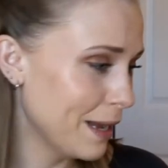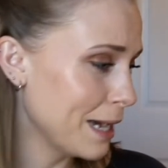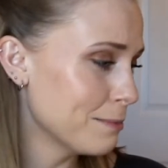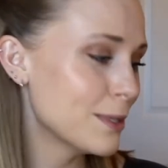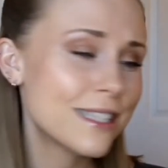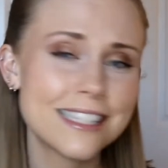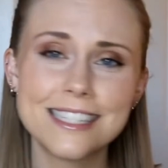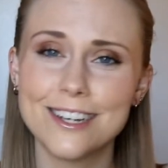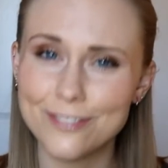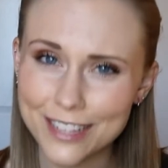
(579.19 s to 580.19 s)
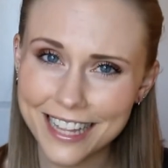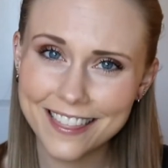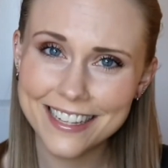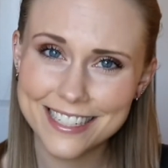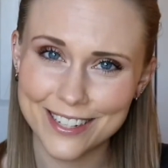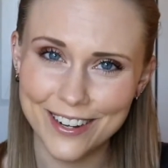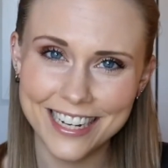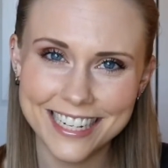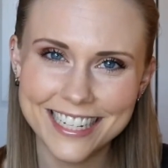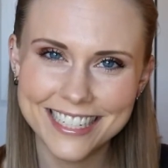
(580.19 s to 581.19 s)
and I'm putting stuff like this on.